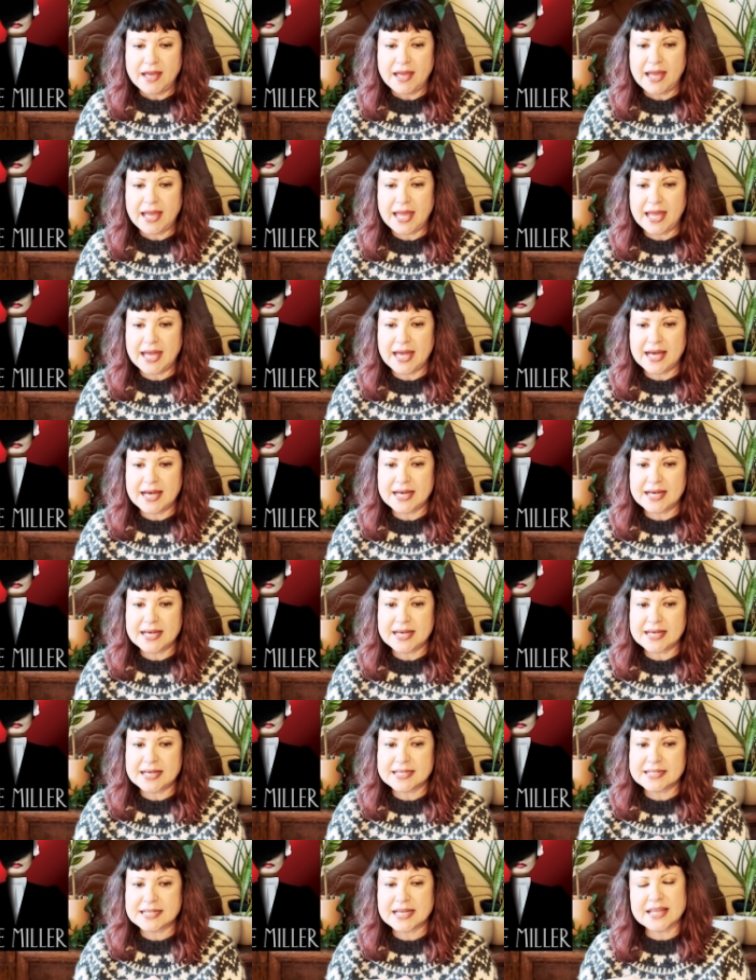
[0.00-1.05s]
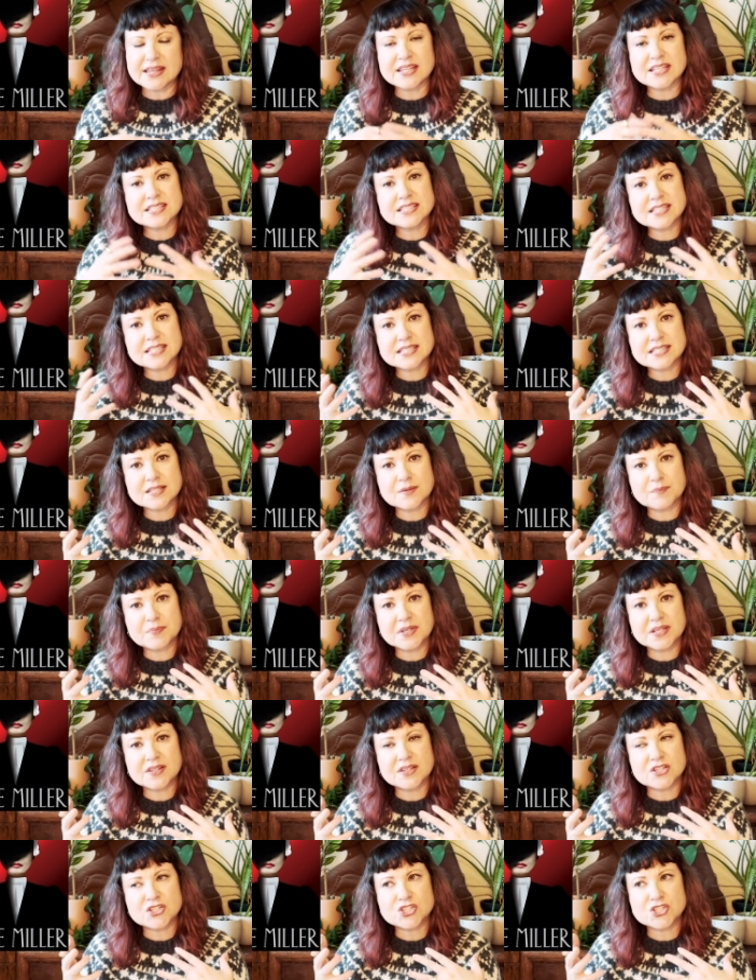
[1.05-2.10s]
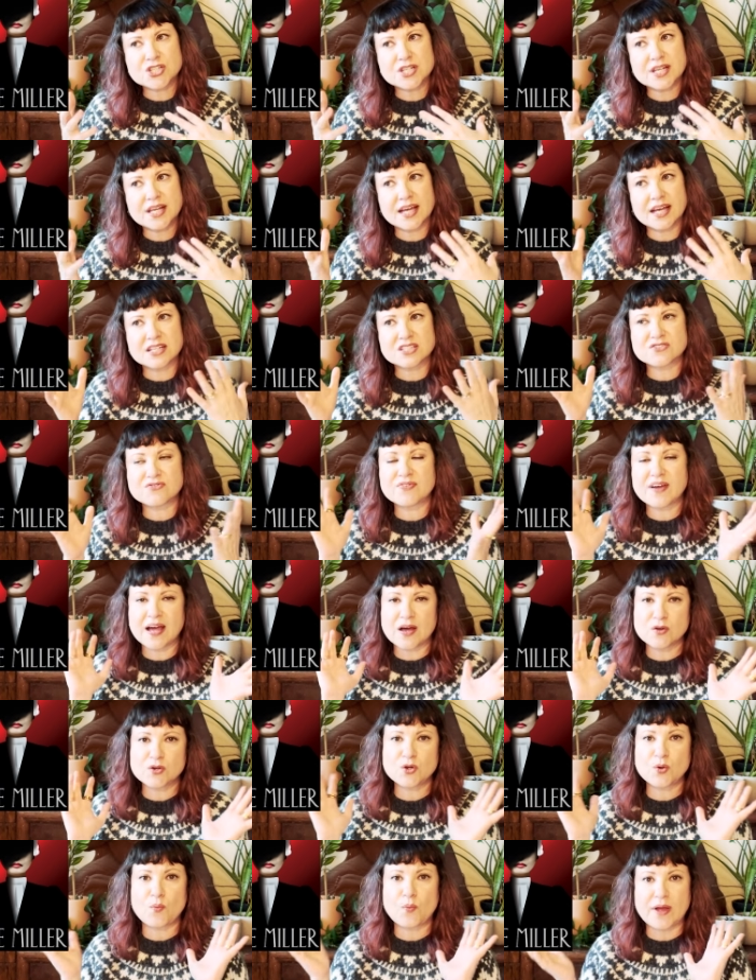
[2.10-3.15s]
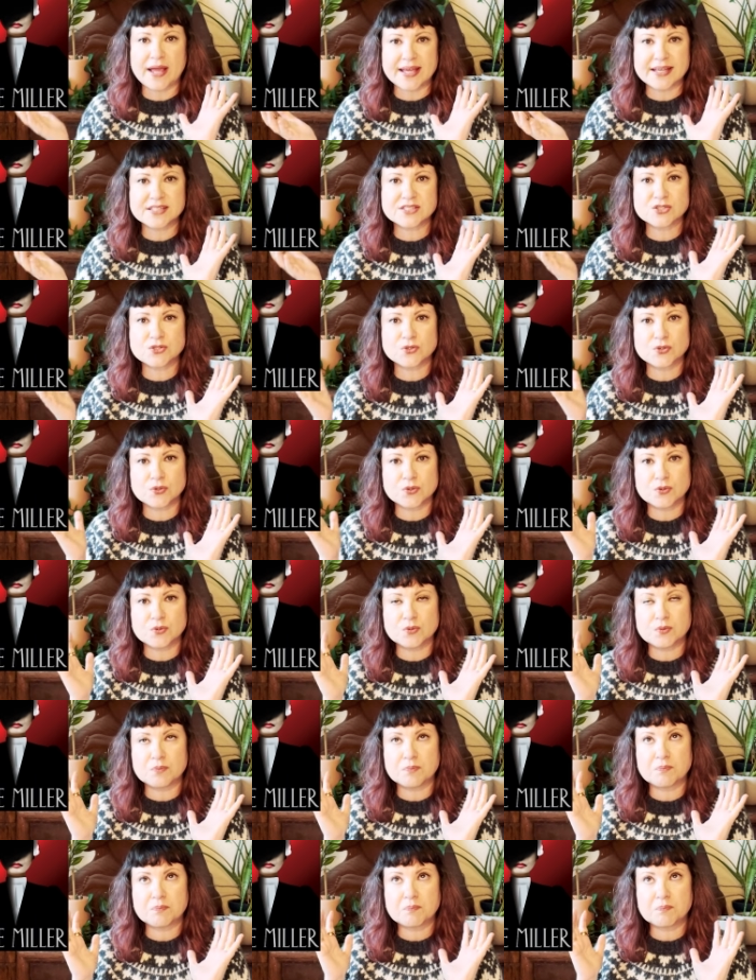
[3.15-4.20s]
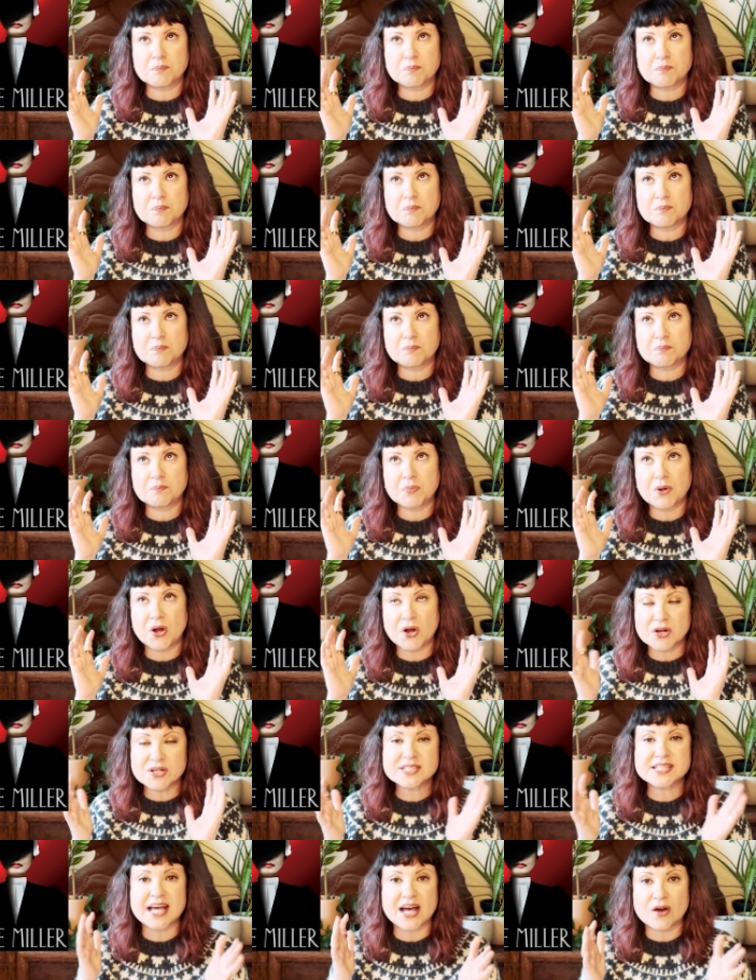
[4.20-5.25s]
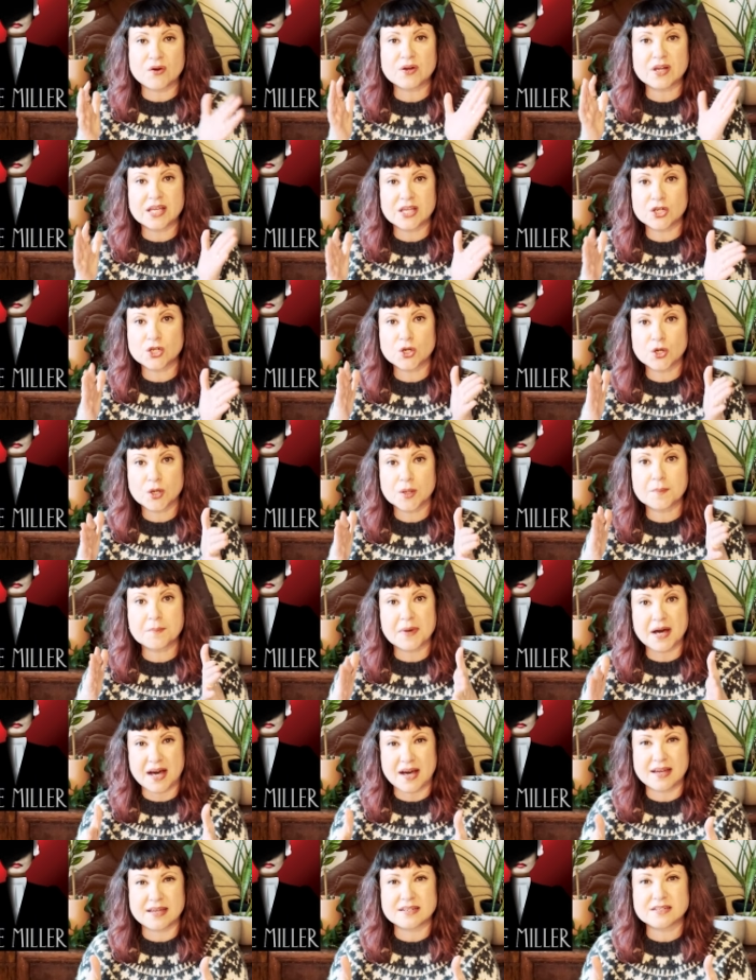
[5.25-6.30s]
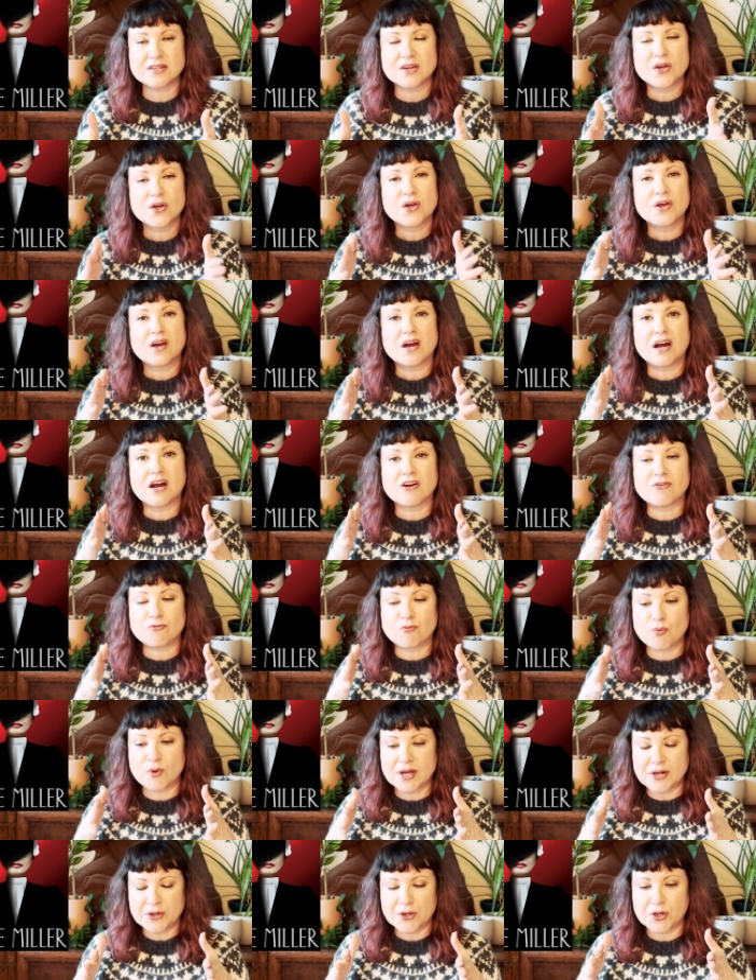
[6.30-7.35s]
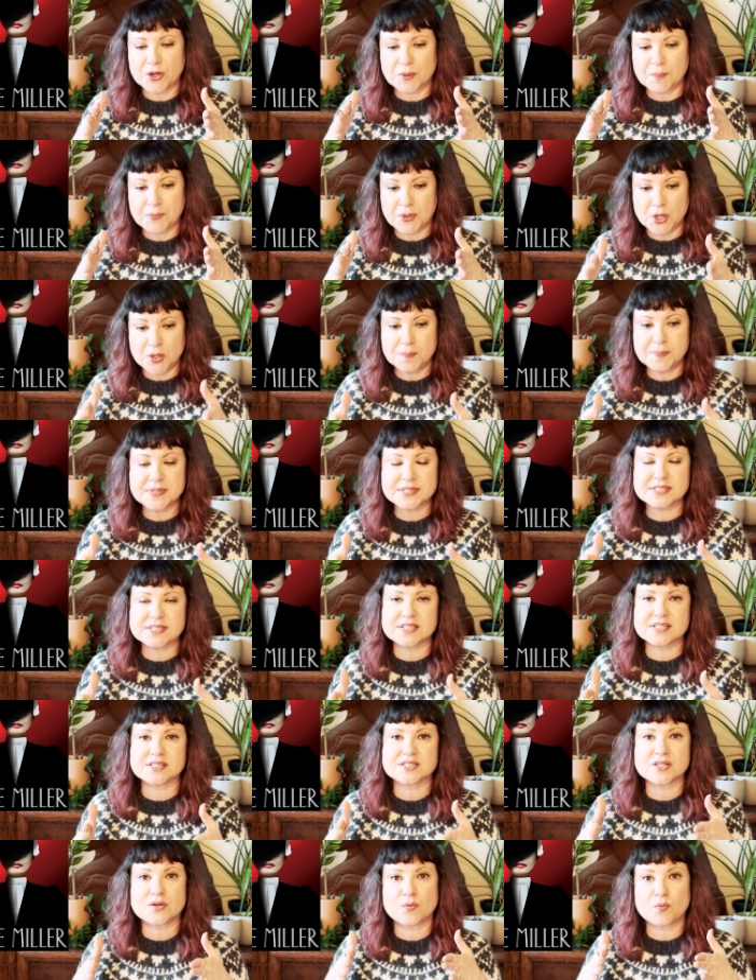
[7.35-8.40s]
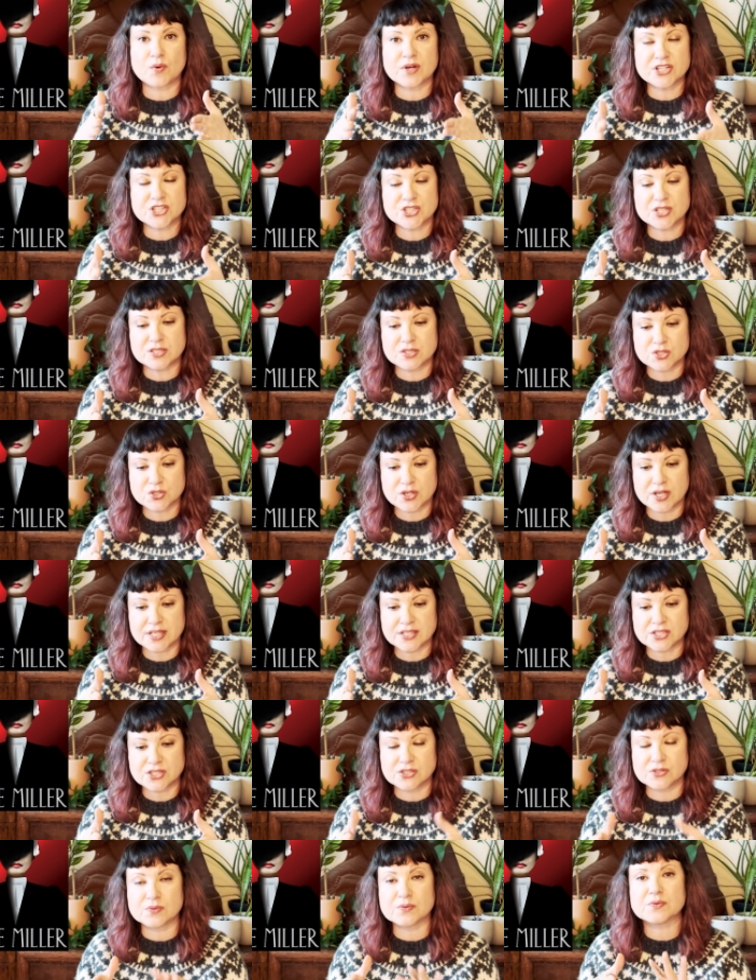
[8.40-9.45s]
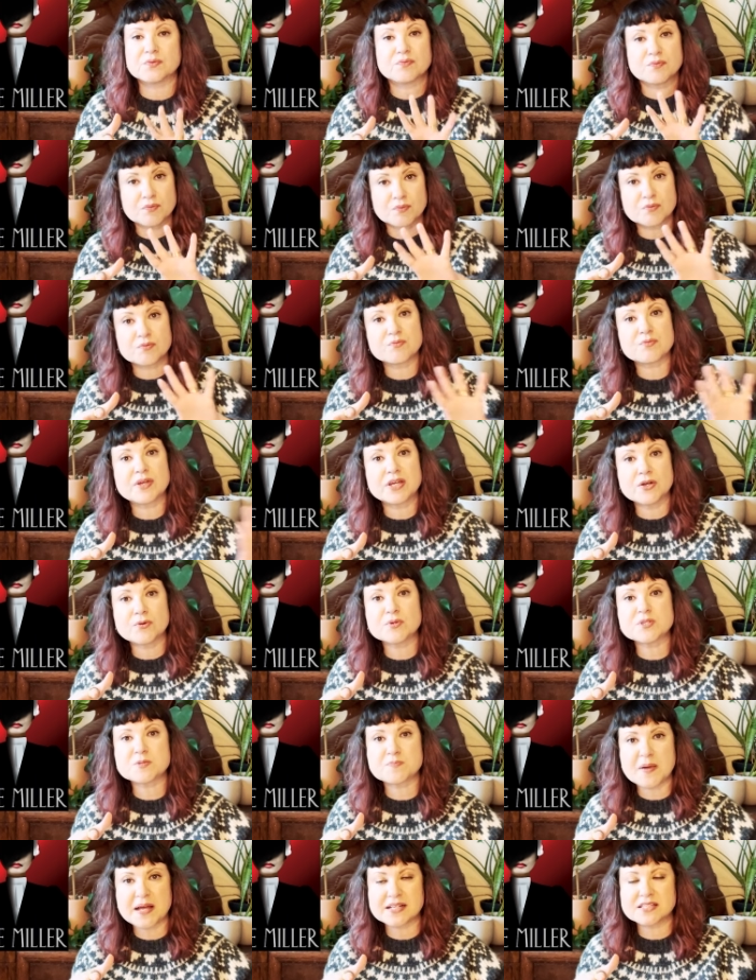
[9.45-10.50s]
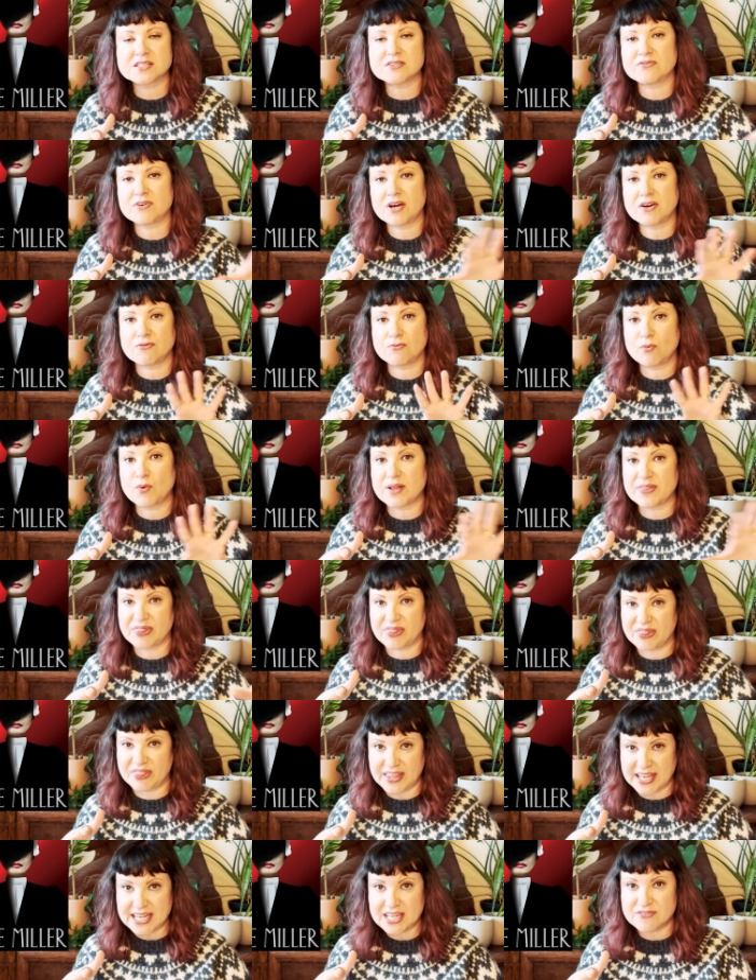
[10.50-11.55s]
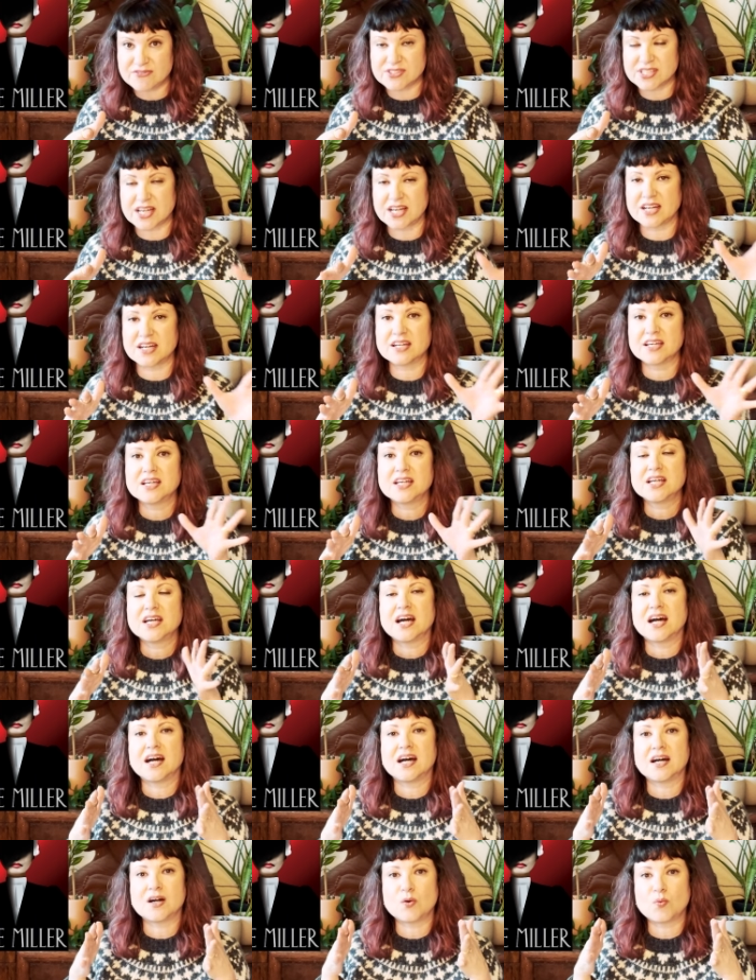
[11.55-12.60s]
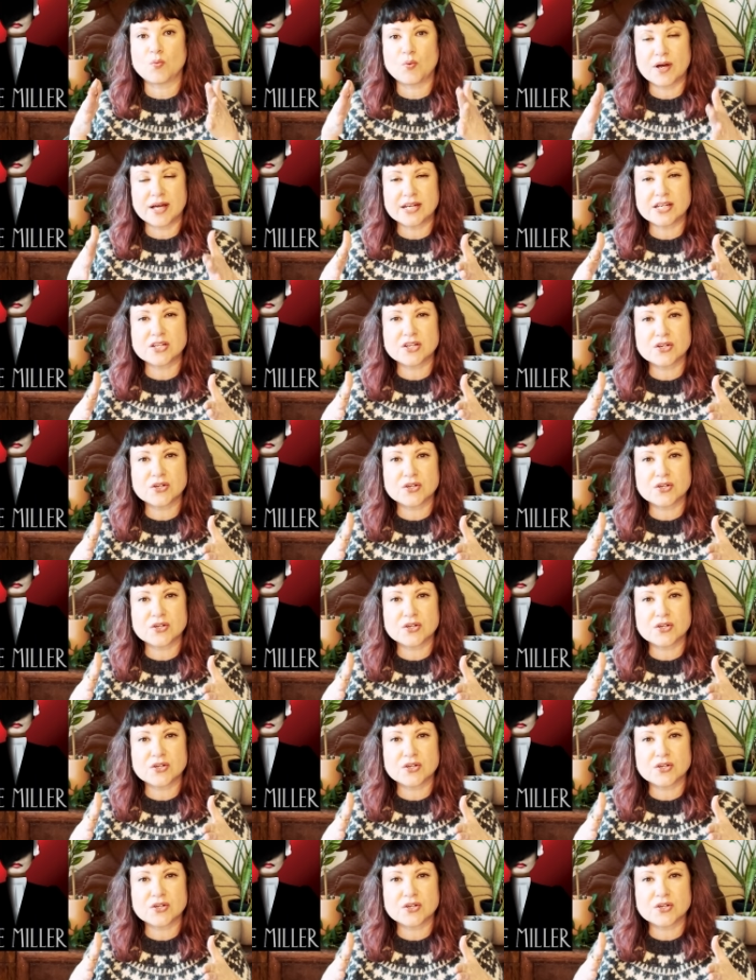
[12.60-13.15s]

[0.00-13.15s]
And, and this is something that she has found a way to parse out in her mind of what her purpose is and what she's trying to do, irrespective of what they've done, uh, what